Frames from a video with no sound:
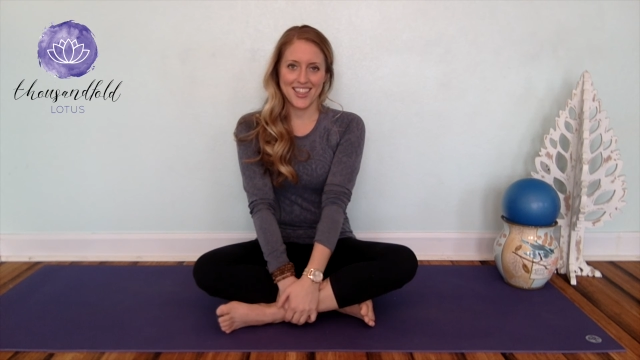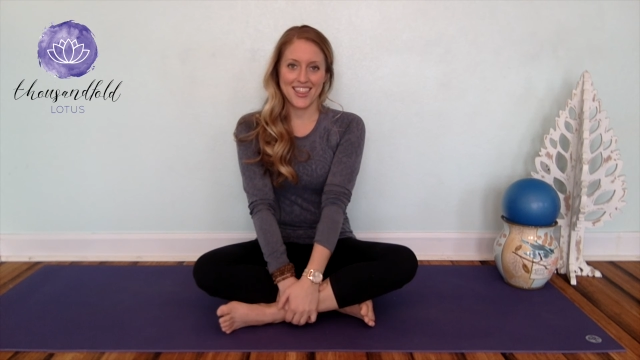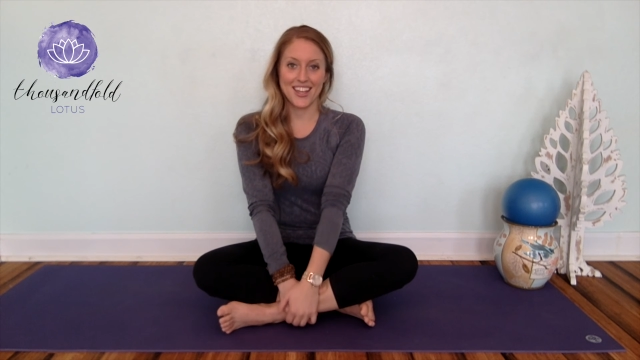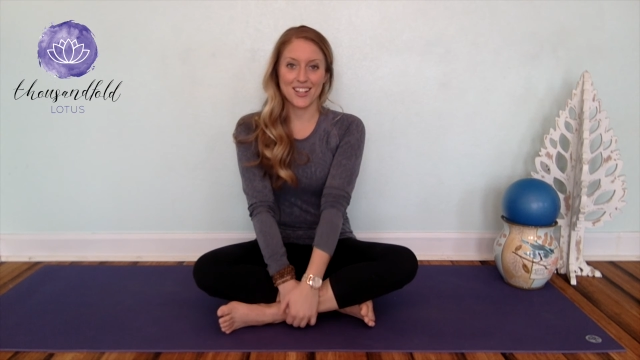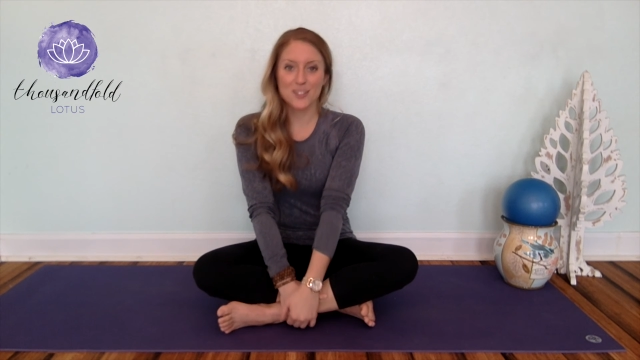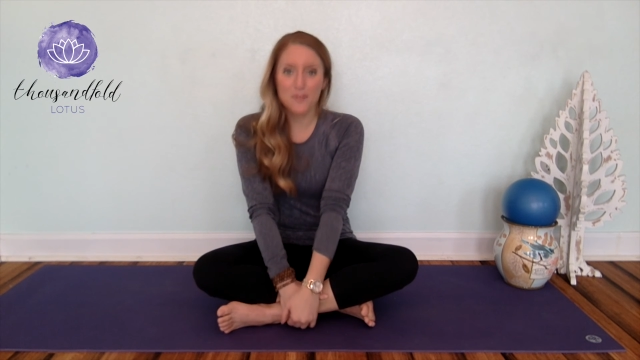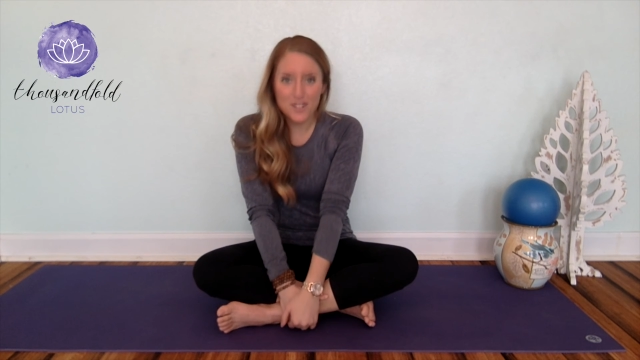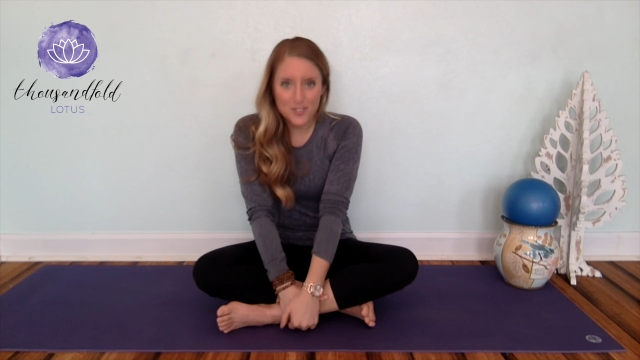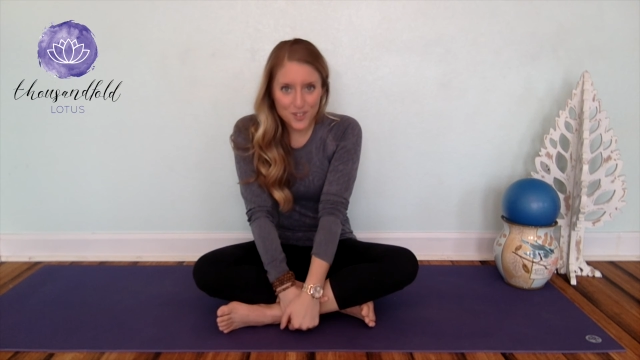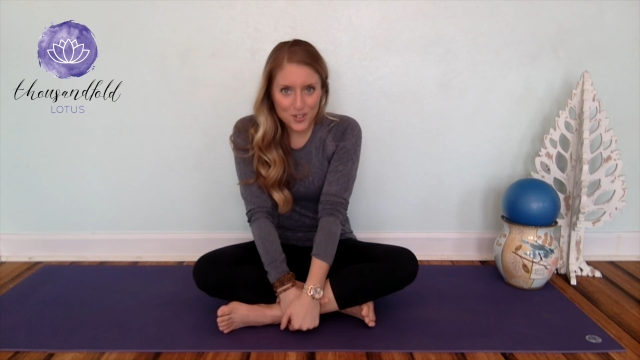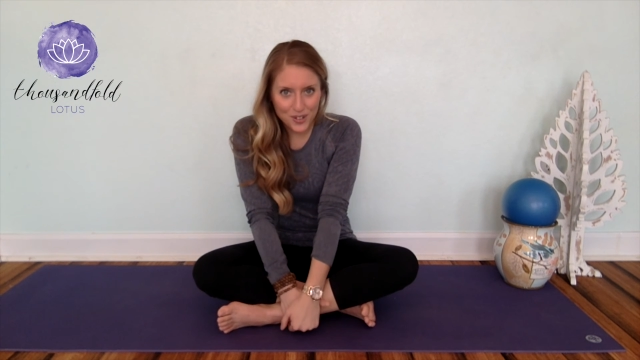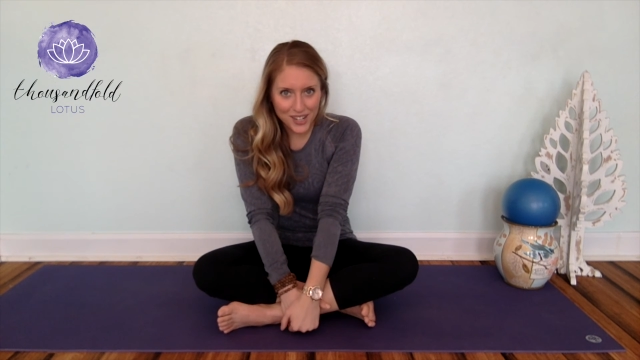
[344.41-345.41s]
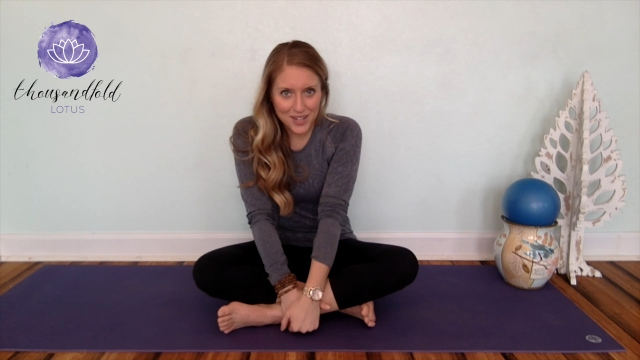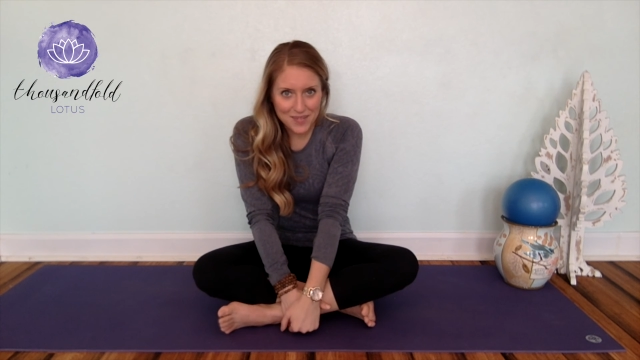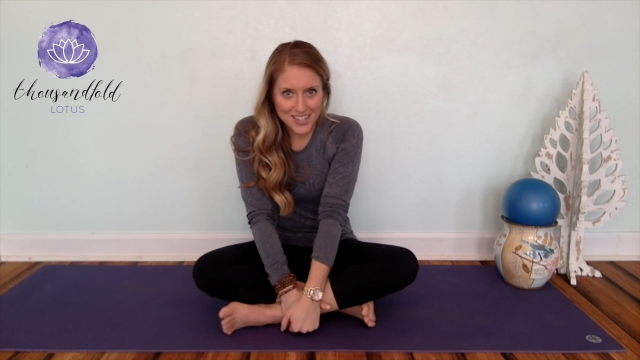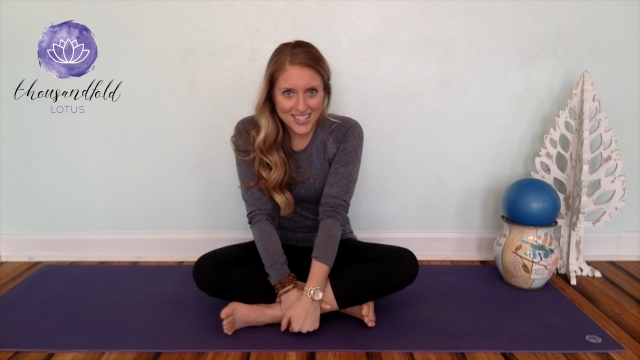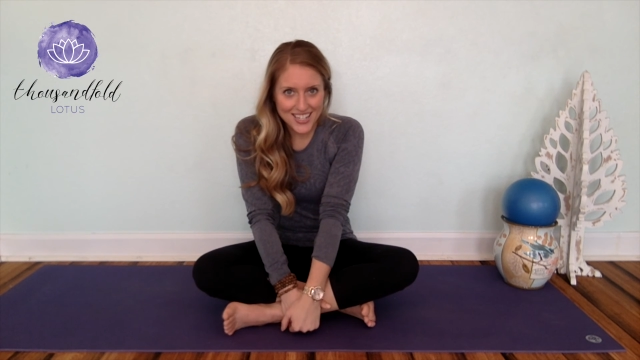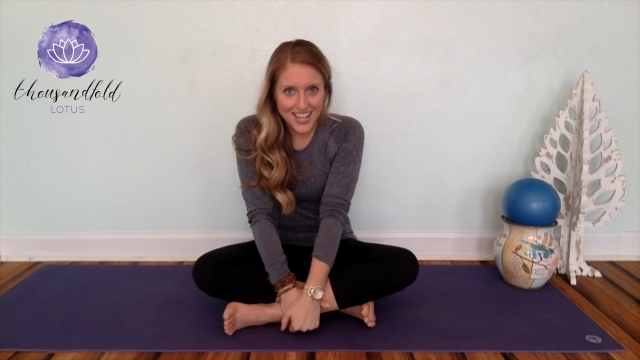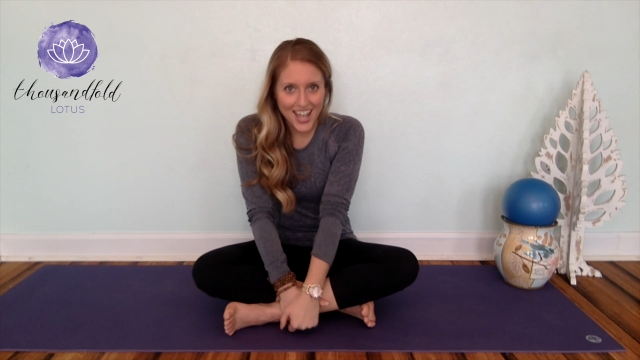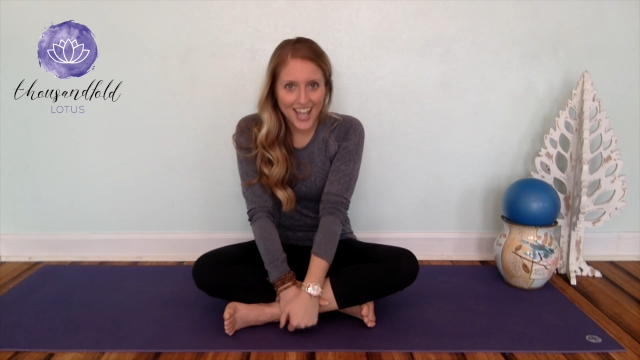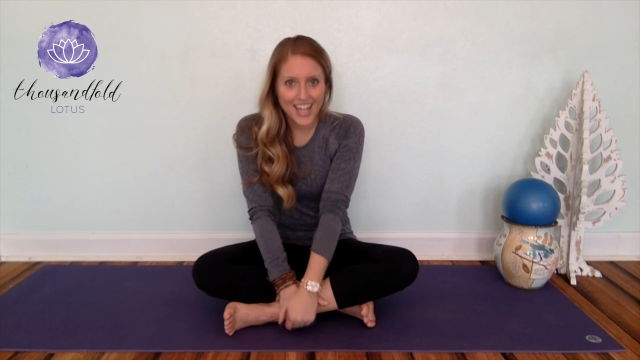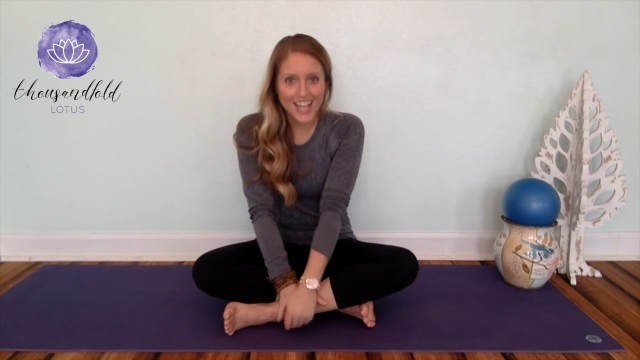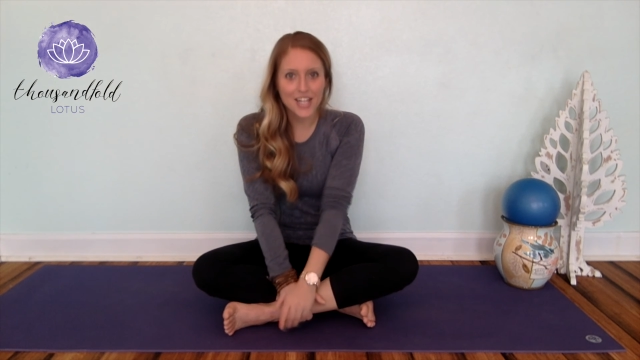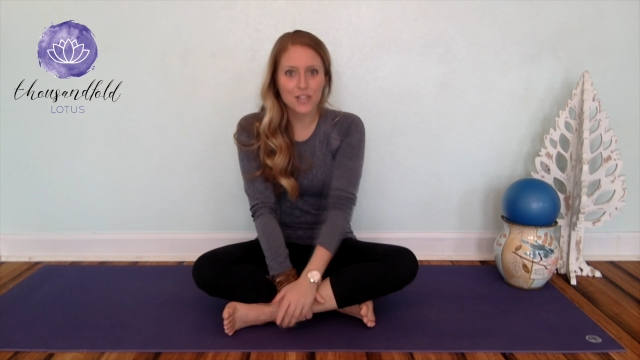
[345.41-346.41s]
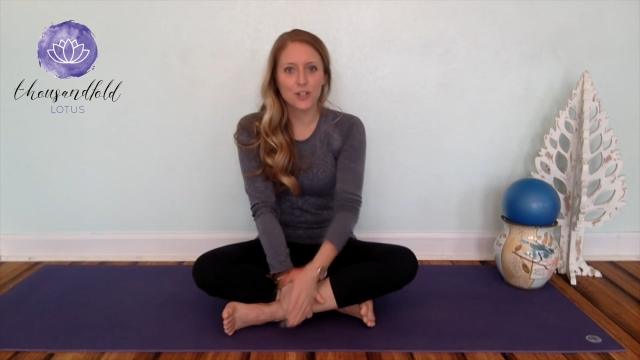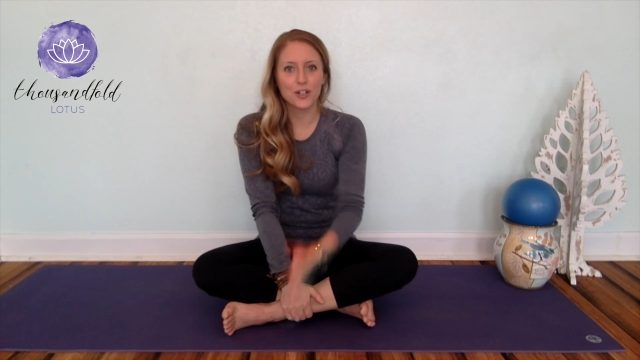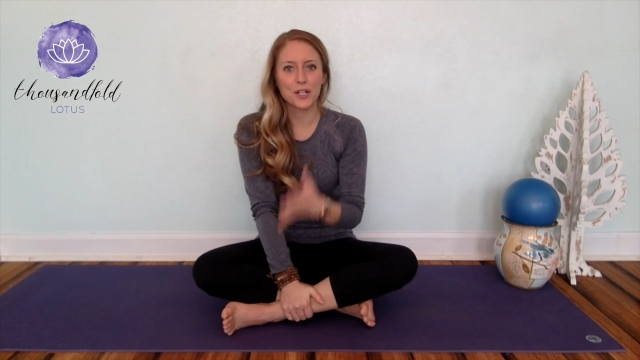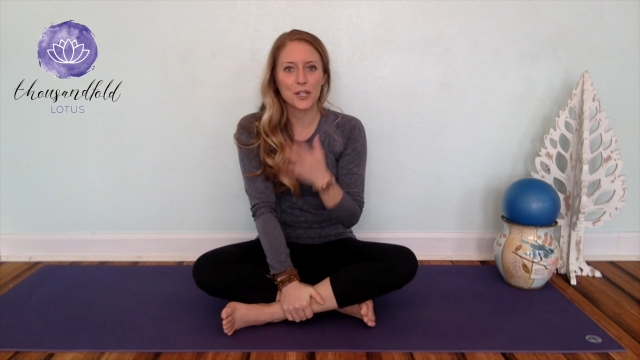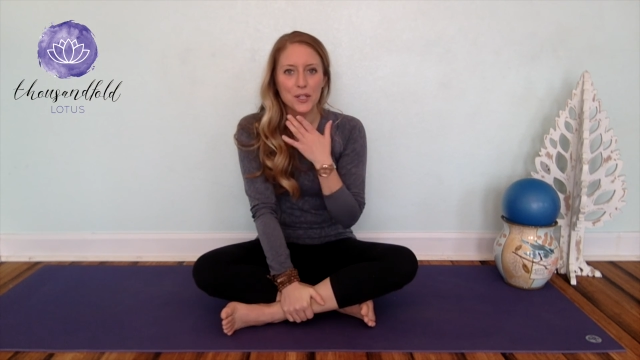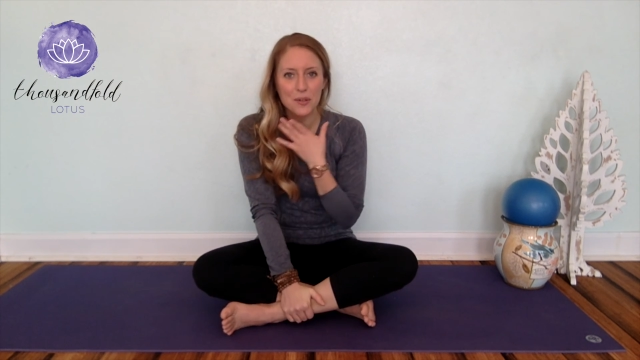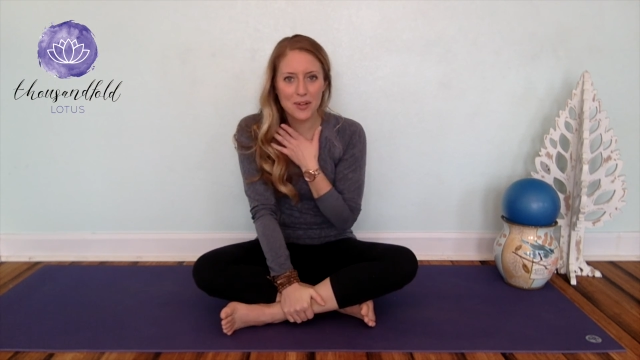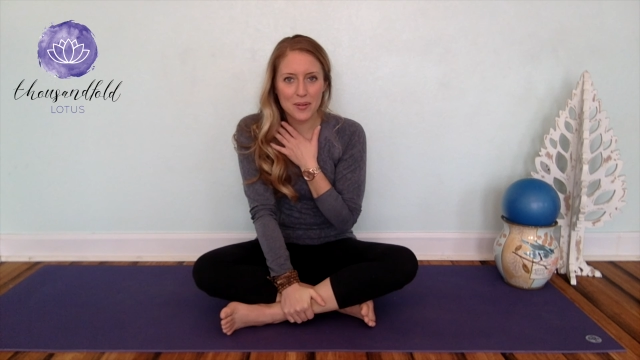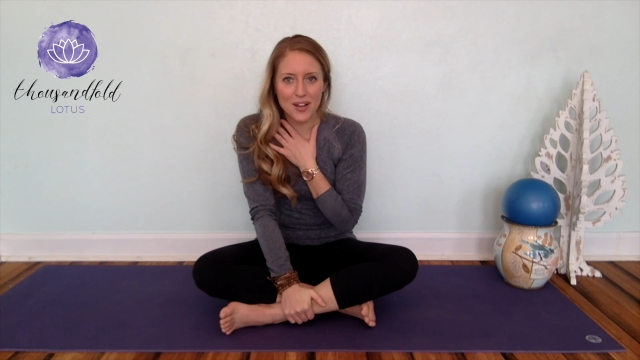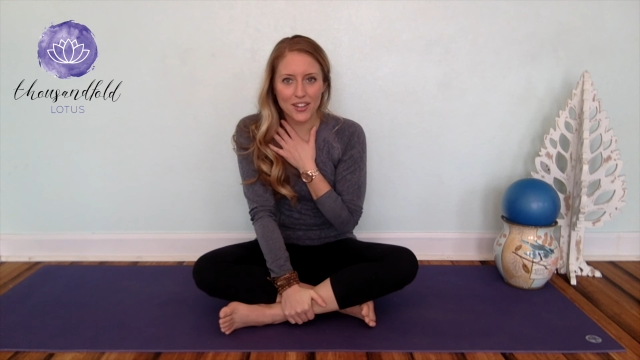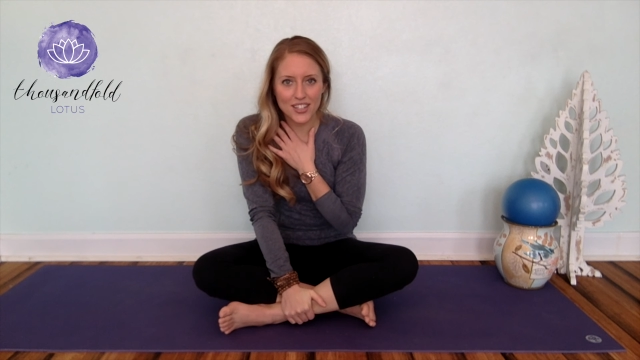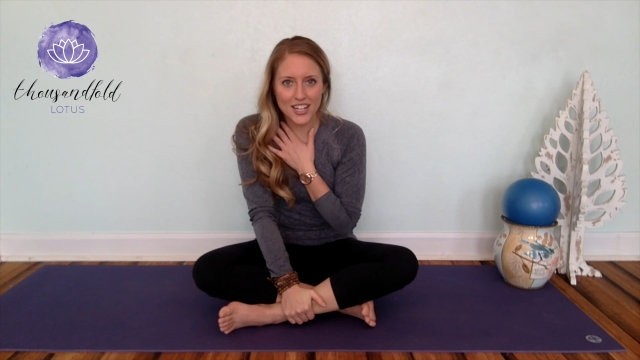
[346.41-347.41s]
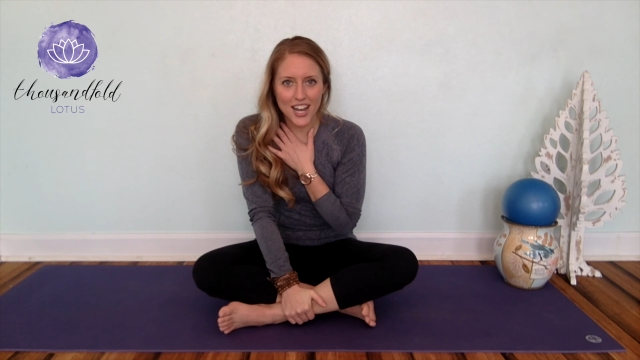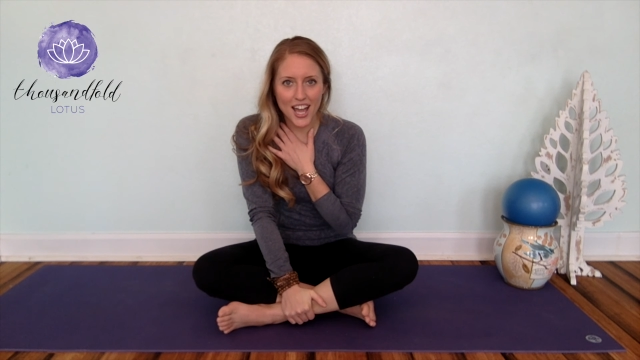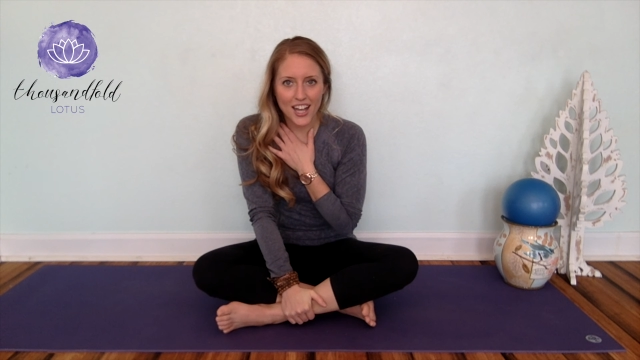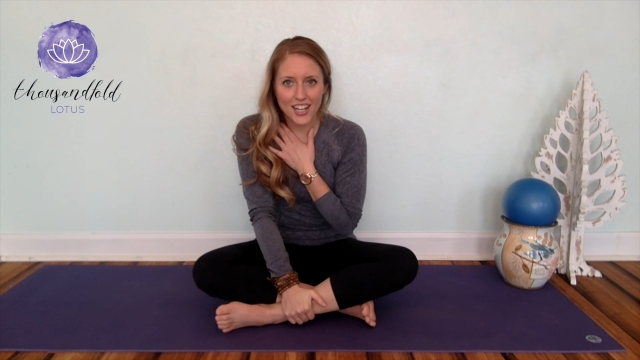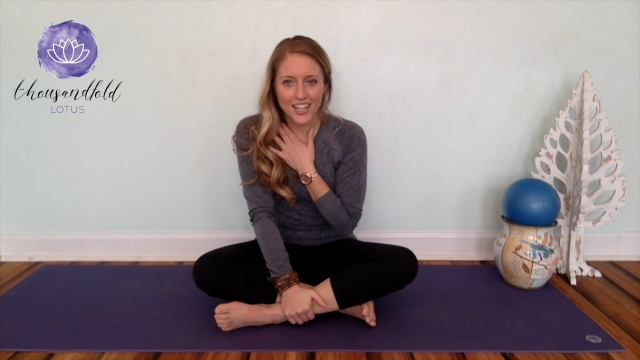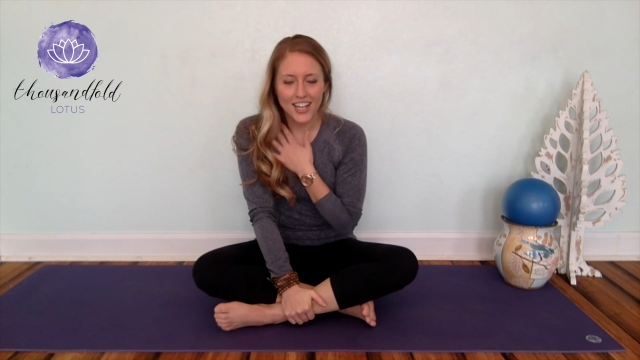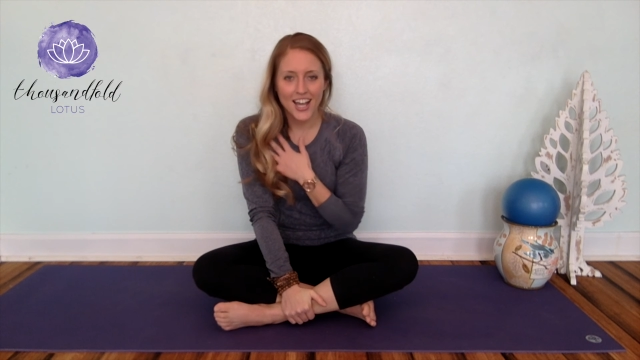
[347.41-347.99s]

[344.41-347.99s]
Thanks so much for joining me today and learning a little bit about the neck.